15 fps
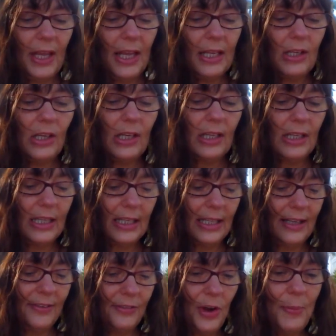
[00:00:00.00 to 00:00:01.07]
And the
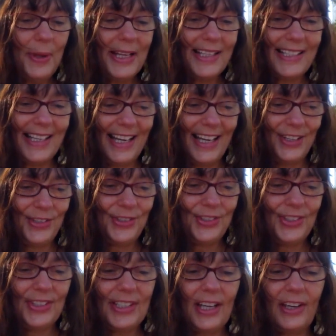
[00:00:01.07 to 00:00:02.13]
romance
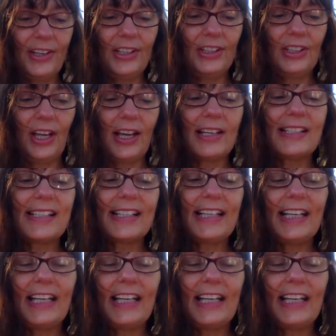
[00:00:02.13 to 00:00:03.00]
angels are telling us to